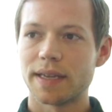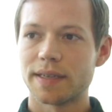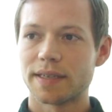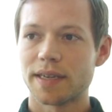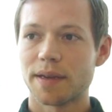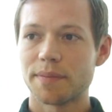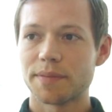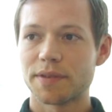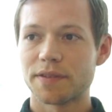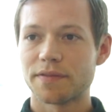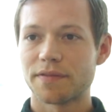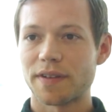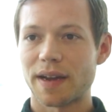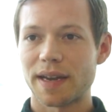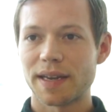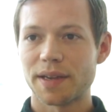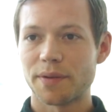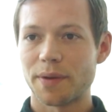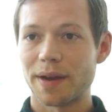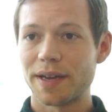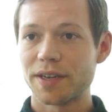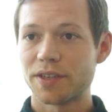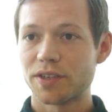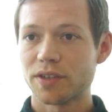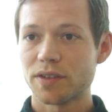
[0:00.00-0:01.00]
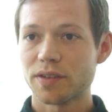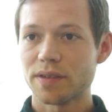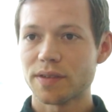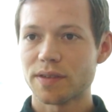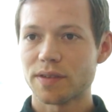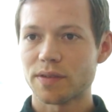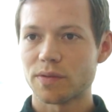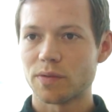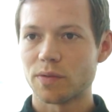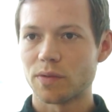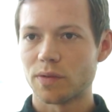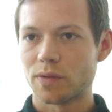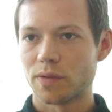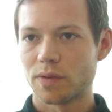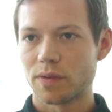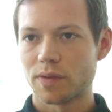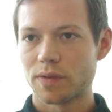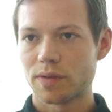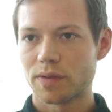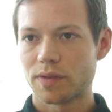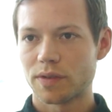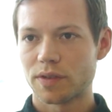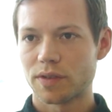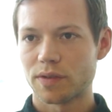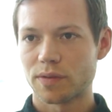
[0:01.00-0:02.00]
in terms of valuations
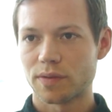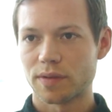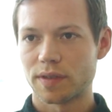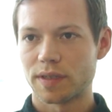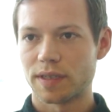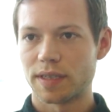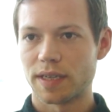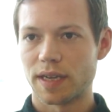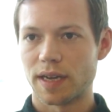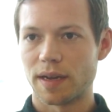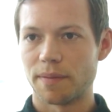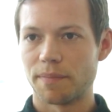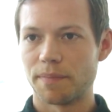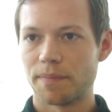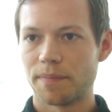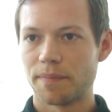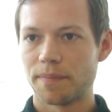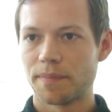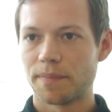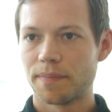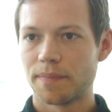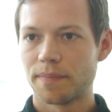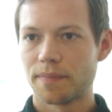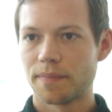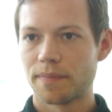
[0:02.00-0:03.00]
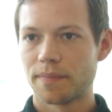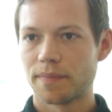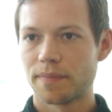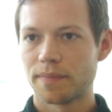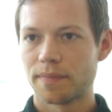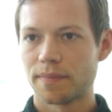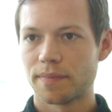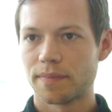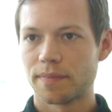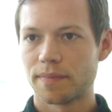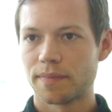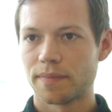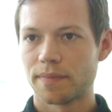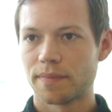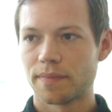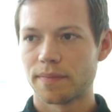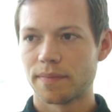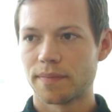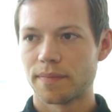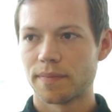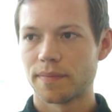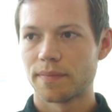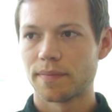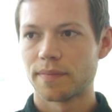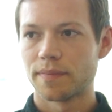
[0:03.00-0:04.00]
or shorter um, term? Shorter term,
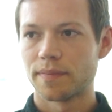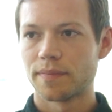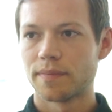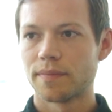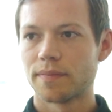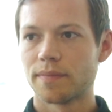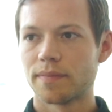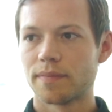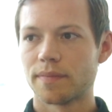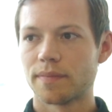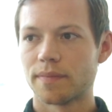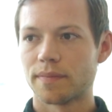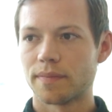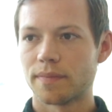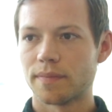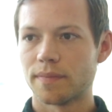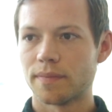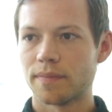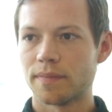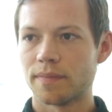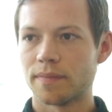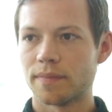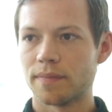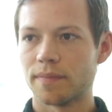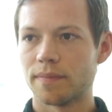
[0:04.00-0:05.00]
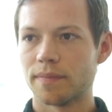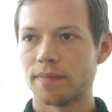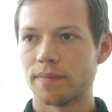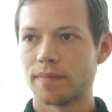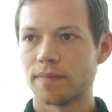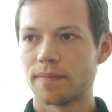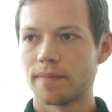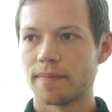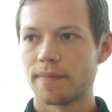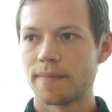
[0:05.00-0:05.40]
like what you were just talking about. Mm.